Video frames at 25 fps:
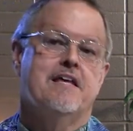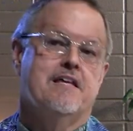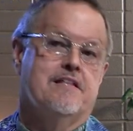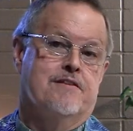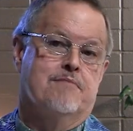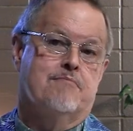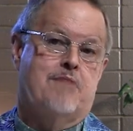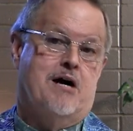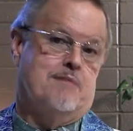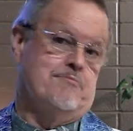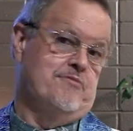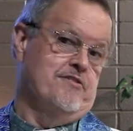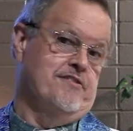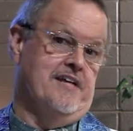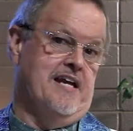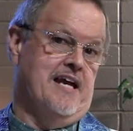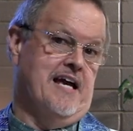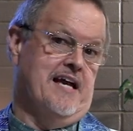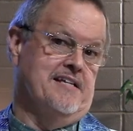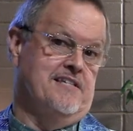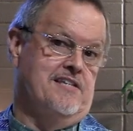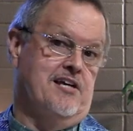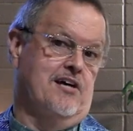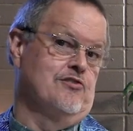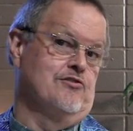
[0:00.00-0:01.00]
the mom or the
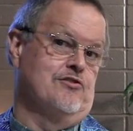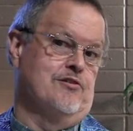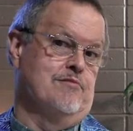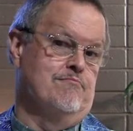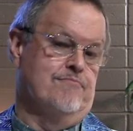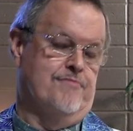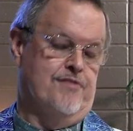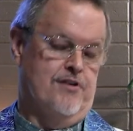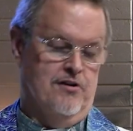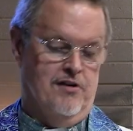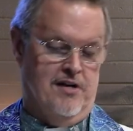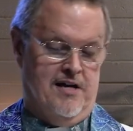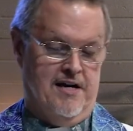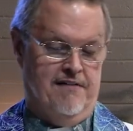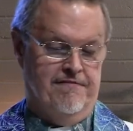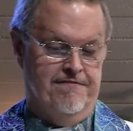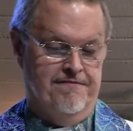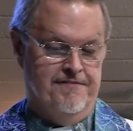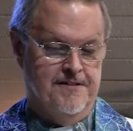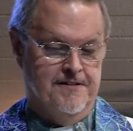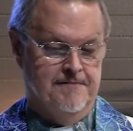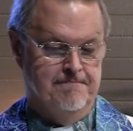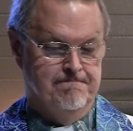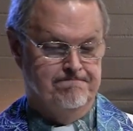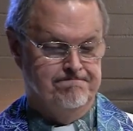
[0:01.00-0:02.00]
dad tells them they're
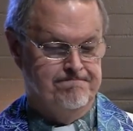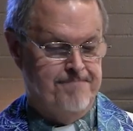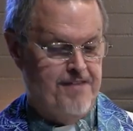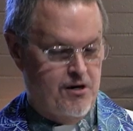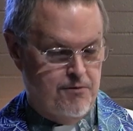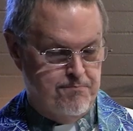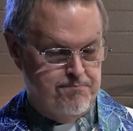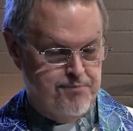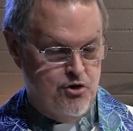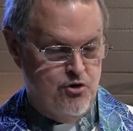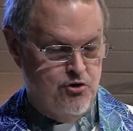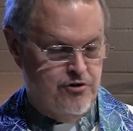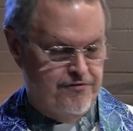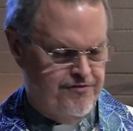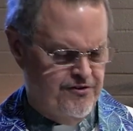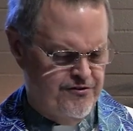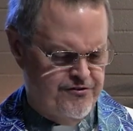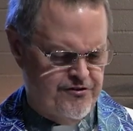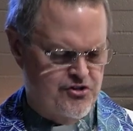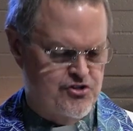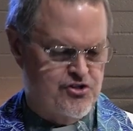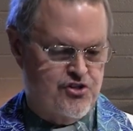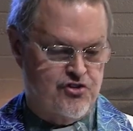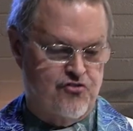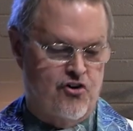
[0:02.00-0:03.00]
loved. They're beautiful,
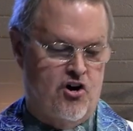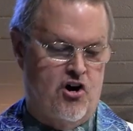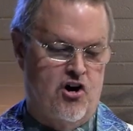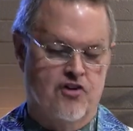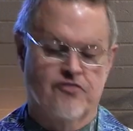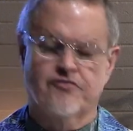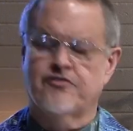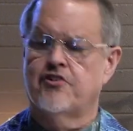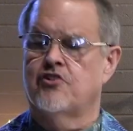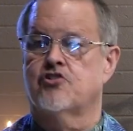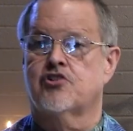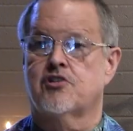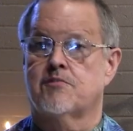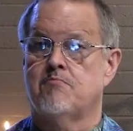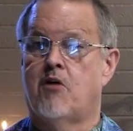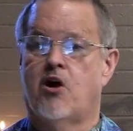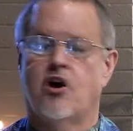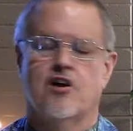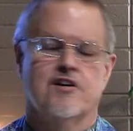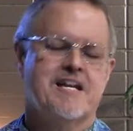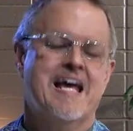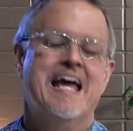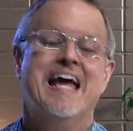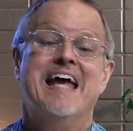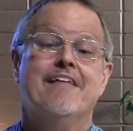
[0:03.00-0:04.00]
they're strong, they're
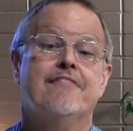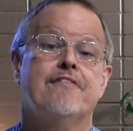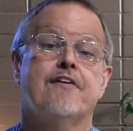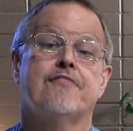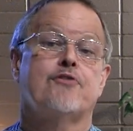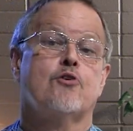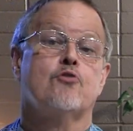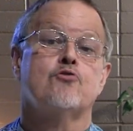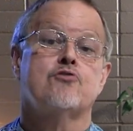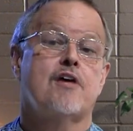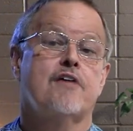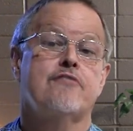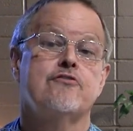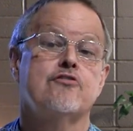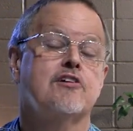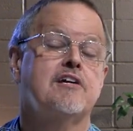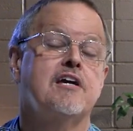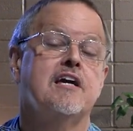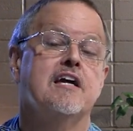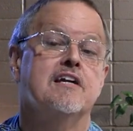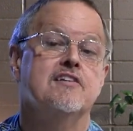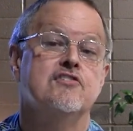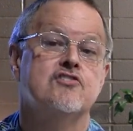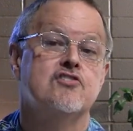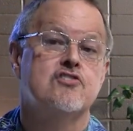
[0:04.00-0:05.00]
smart, that those other
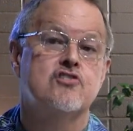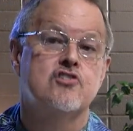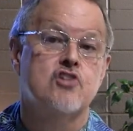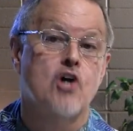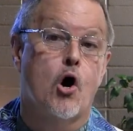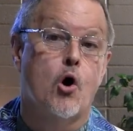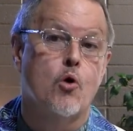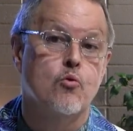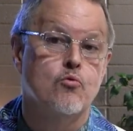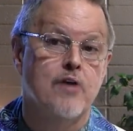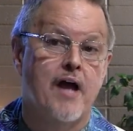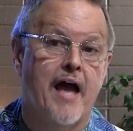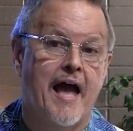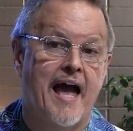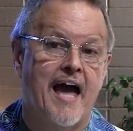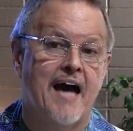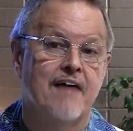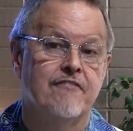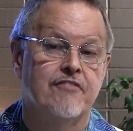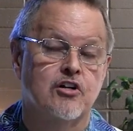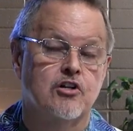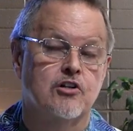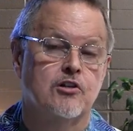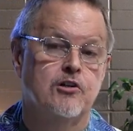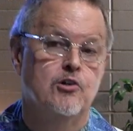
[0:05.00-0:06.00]
kids don't
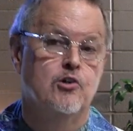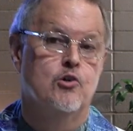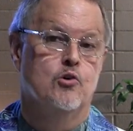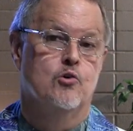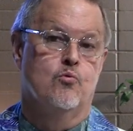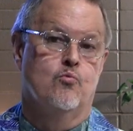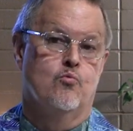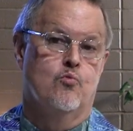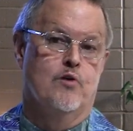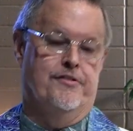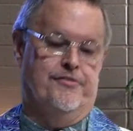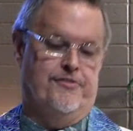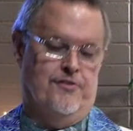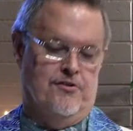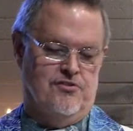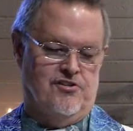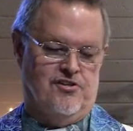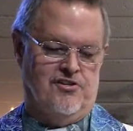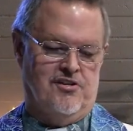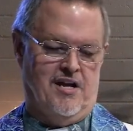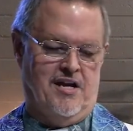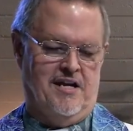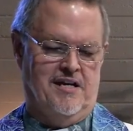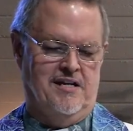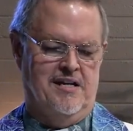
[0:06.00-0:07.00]
have a clue what they're
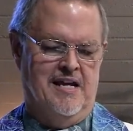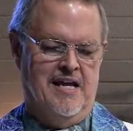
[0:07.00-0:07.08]
saying.